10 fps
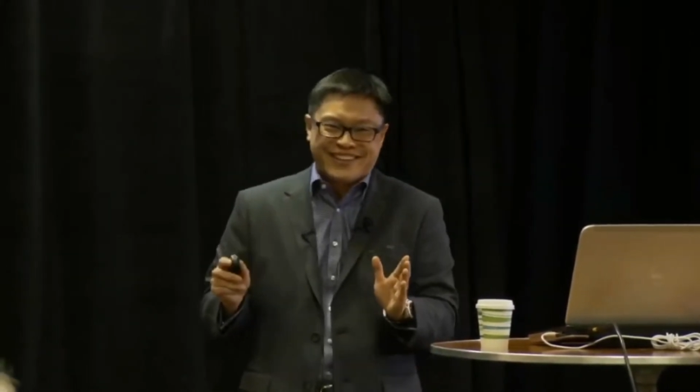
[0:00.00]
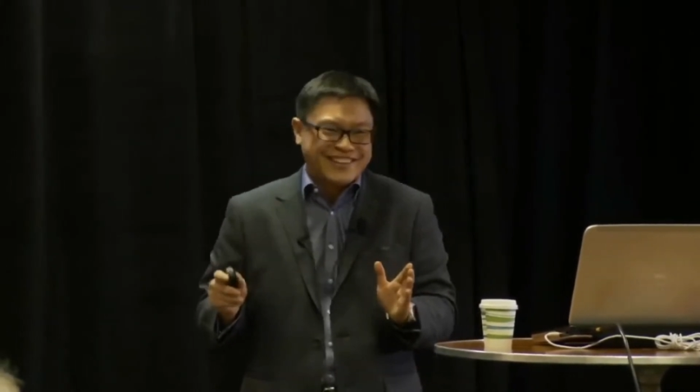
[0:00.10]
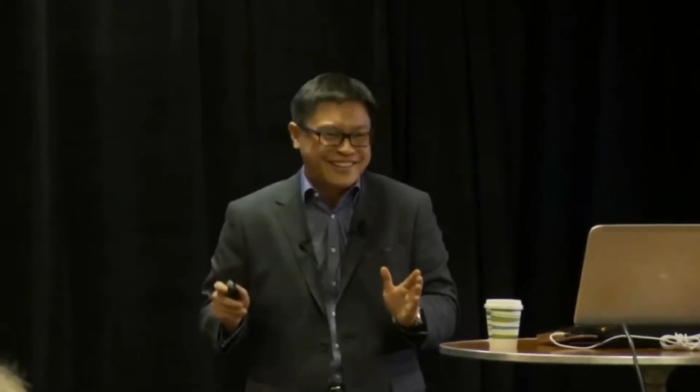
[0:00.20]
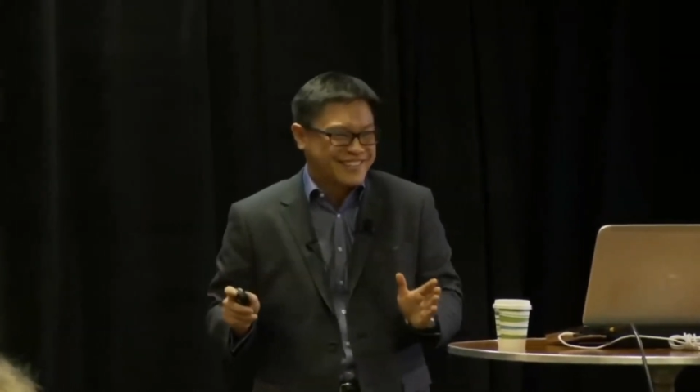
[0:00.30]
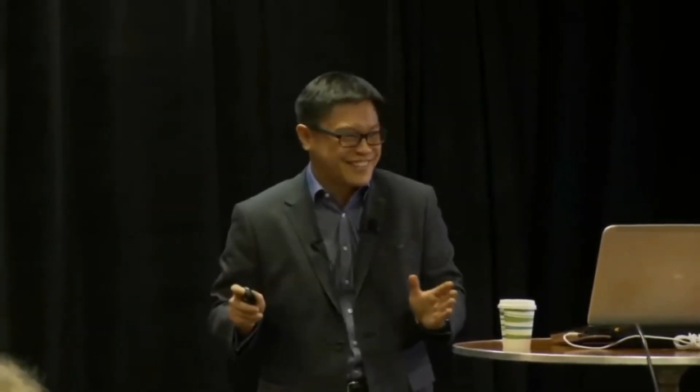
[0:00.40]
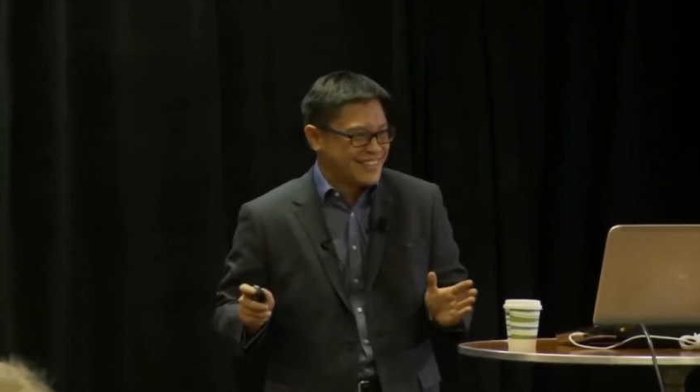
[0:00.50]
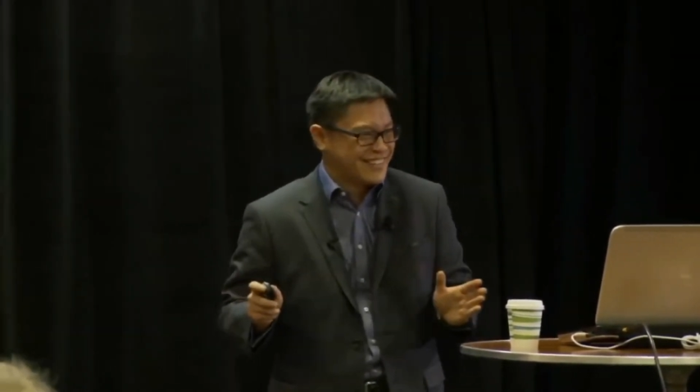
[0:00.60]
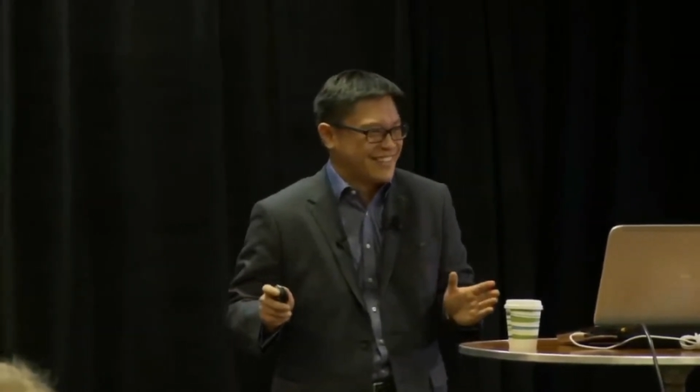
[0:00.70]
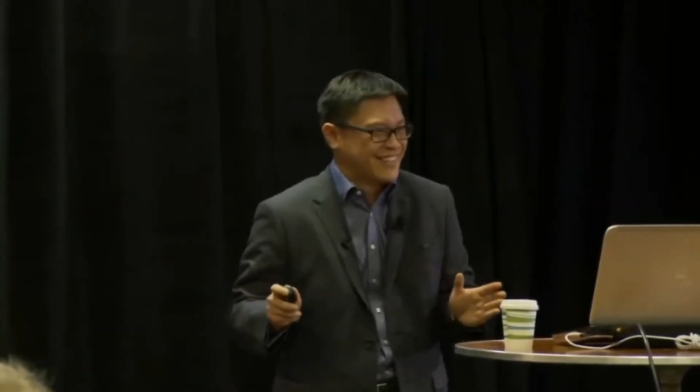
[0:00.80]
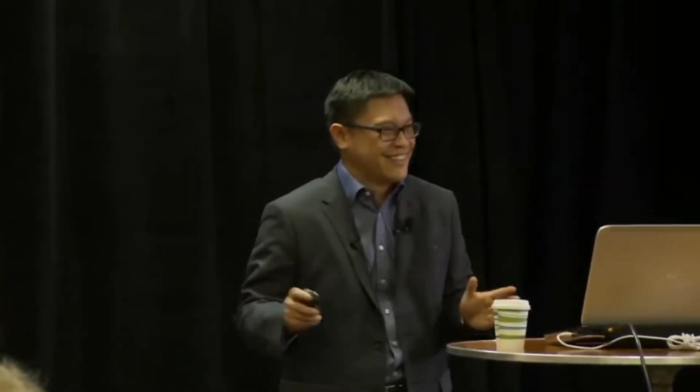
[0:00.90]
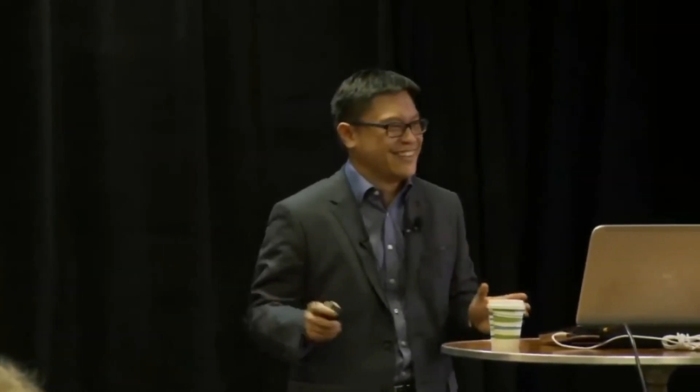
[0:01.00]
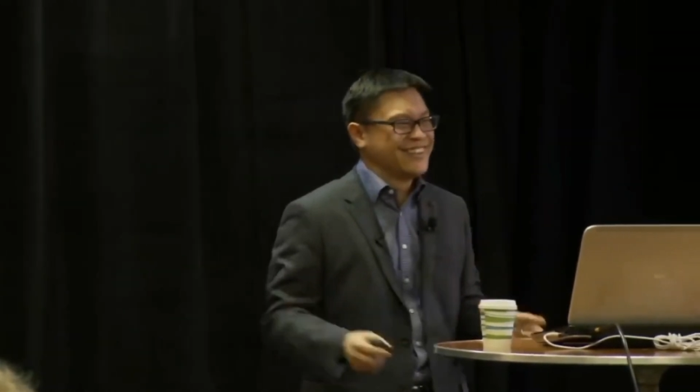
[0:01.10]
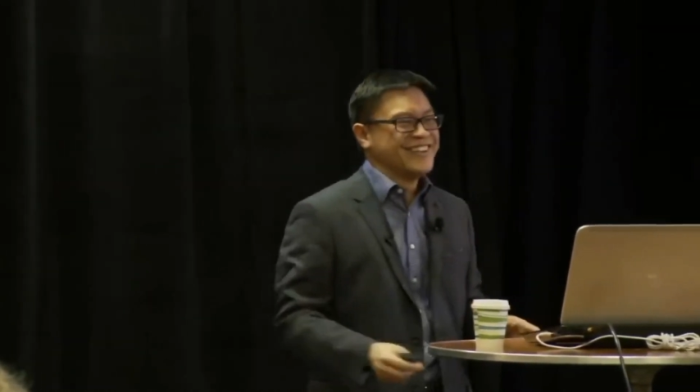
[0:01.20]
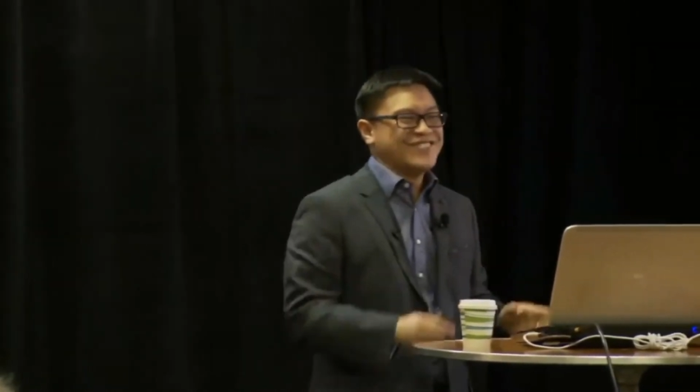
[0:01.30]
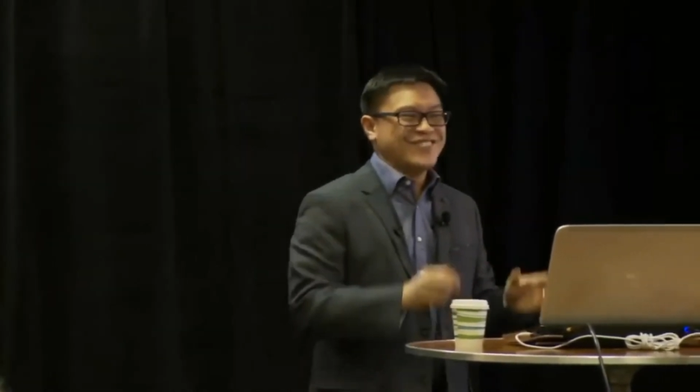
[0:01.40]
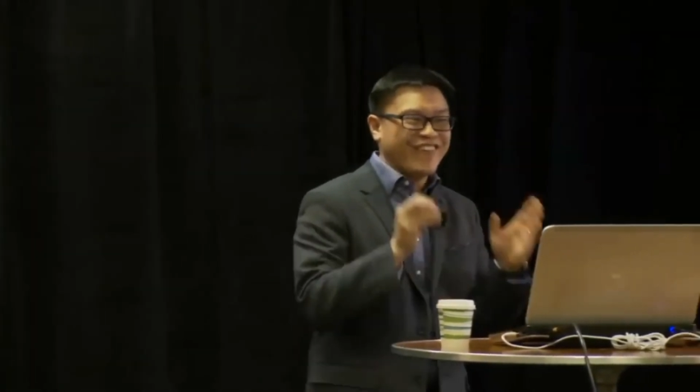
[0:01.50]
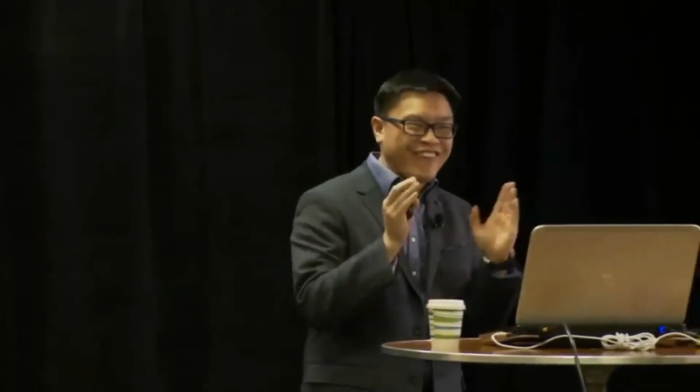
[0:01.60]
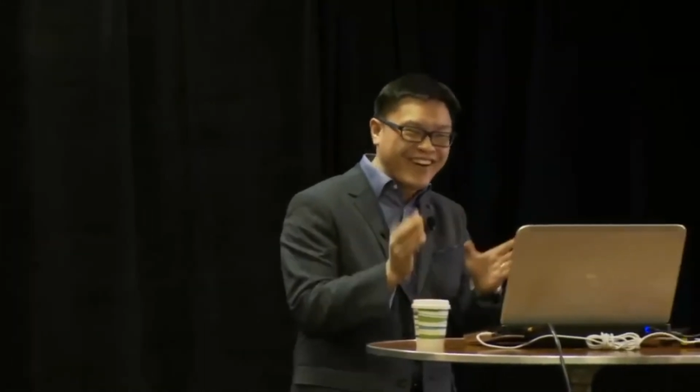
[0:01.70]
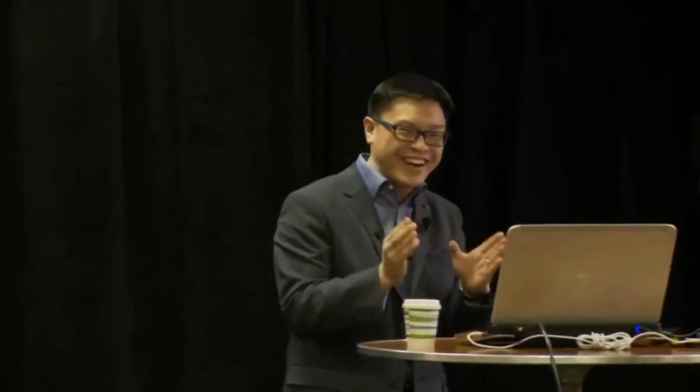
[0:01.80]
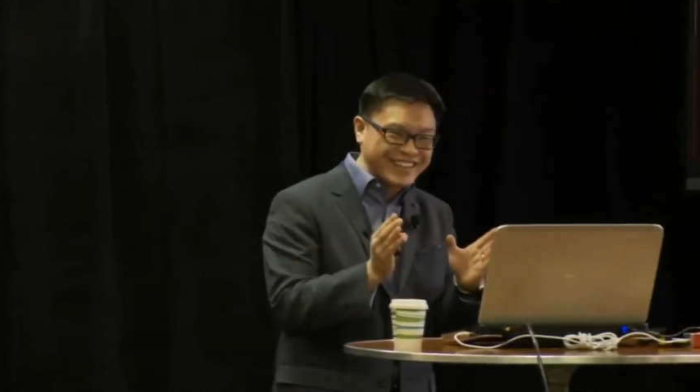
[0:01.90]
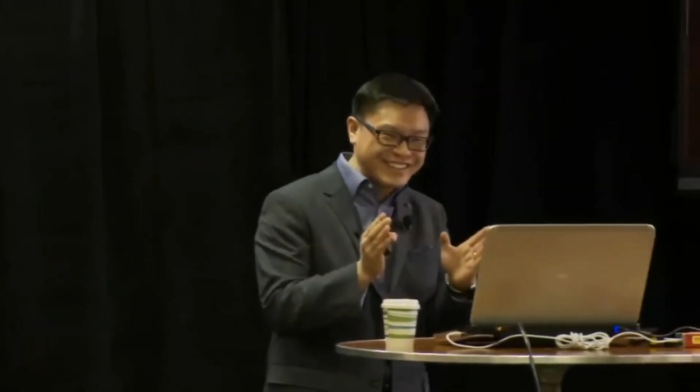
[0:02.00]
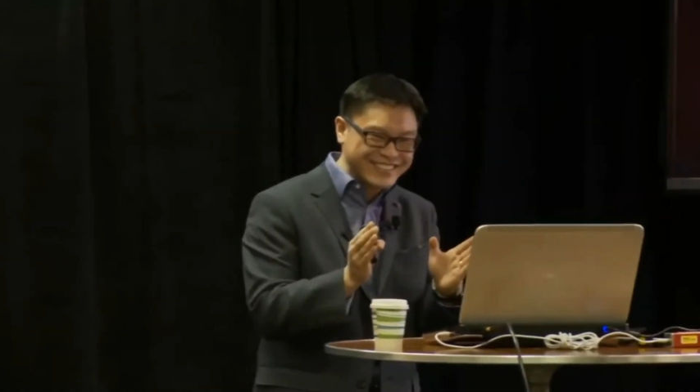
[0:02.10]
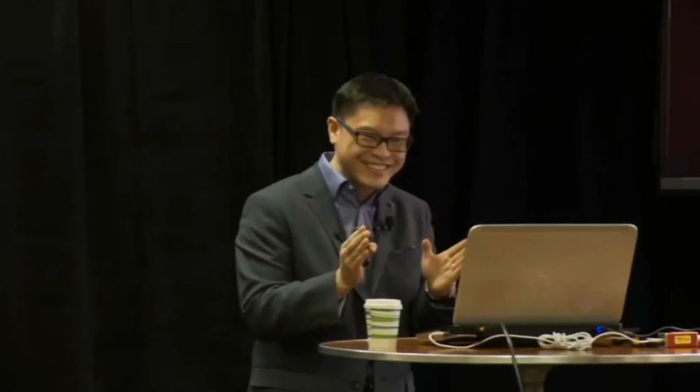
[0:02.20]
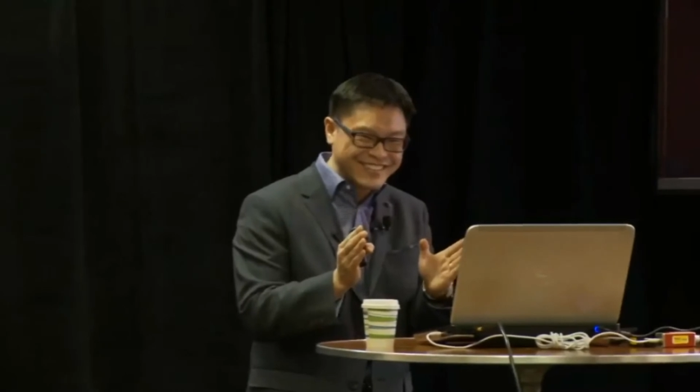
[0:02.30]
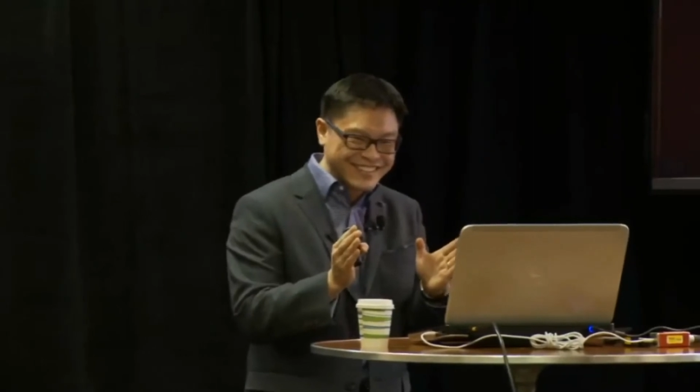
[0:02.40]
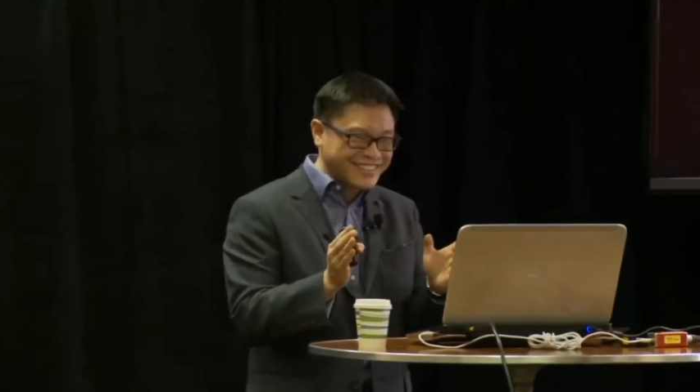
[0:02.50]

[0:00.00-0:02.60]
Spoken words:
this point